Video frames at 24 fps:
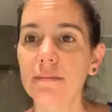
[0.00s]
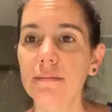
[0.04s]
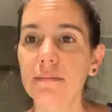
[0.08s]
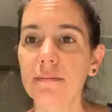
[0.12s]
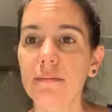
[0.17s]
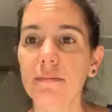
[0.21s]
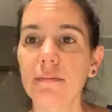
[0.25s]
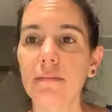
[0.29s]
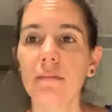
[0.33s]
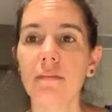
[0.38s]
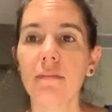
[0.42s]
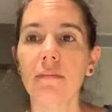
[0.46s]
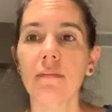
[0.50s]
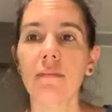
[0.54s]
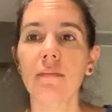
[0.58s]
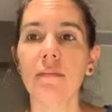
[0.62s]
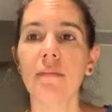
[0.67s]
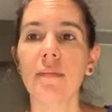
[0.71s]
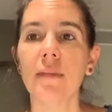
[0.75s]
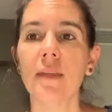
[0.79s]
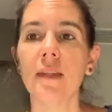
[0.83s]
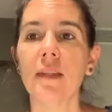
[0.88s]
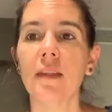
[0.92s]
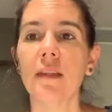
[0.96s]

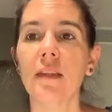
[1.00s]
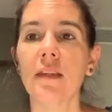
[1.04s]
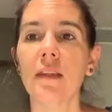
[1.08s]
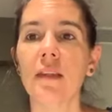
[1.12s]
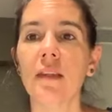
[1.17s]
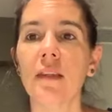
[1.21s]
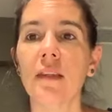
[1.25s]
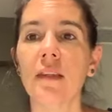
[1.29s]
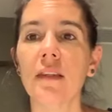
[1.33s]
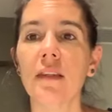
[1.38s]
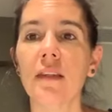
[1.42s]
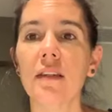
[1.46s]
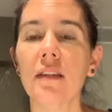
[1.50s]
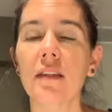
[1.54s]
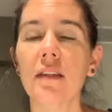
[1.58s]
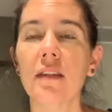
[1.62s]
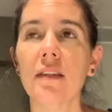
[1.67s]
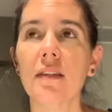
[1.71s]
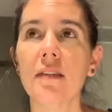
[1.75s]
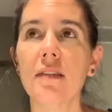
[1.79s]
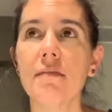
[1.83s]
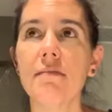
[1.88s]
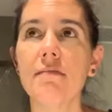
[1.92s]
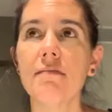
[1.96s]

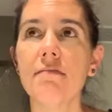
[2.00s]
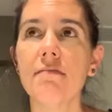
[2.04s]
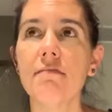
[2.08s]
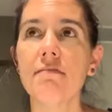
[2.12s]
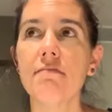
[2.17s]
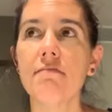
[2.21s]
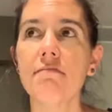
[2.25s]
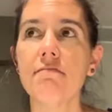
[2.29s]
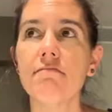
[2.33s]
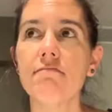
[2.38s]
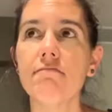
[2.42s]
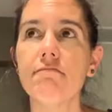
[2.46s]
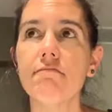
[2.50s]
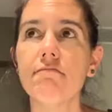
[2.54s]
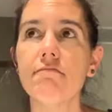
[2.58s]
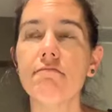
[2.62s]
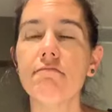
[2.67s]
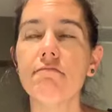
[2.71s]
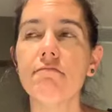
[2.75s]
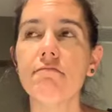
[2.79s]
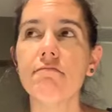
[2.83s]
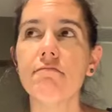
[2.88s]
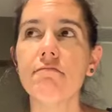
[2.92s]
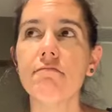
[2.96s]

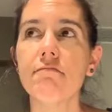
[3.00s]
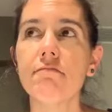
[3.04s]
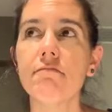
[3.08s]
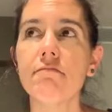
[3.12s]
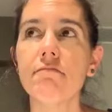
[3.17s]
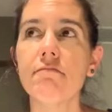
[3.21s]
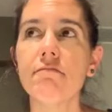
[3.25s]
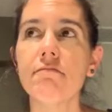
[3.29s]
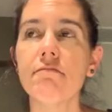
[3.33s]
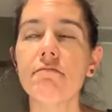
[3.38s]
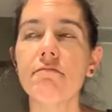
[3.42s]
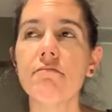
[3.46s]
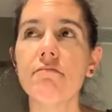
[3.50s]
(no one is talking)